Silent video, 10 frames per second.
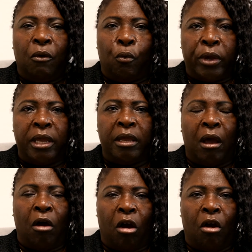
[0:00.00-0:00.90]
we
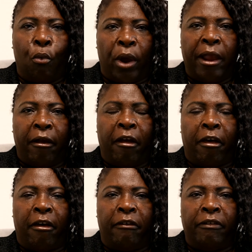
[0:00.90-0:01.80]
are aware
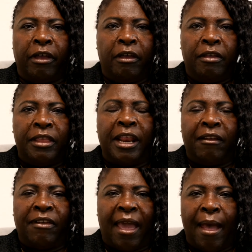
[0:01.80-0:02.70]
of that
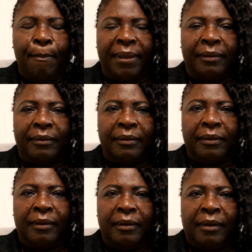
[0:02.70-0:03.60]
have happened,
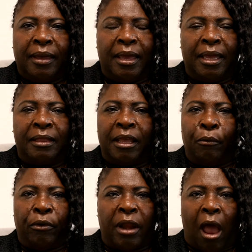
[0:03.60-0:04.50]
and they
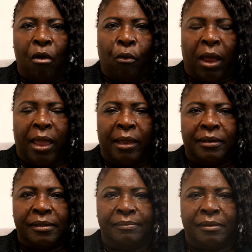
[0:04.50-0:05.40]
were not
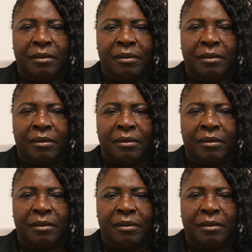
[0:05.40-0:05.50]
right.